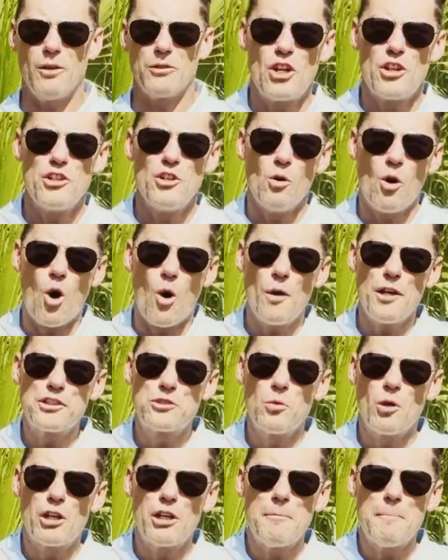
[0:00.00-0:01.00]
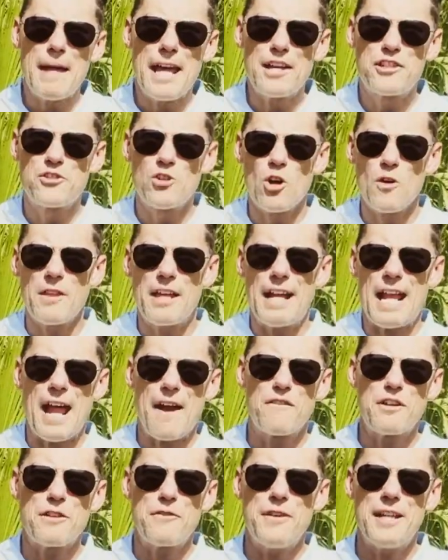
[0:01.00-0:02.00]
So you always want to make sure that
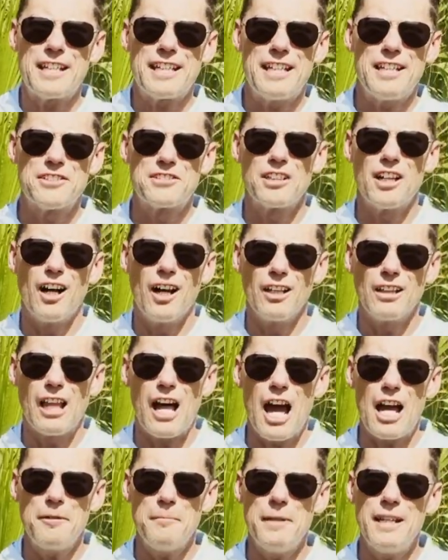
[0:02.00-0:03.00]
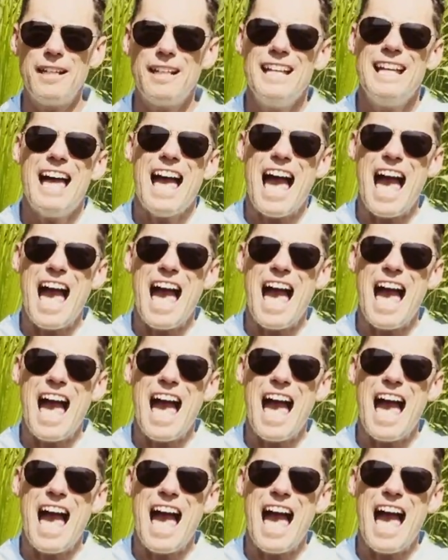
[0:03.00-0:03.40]
everything is in alignment,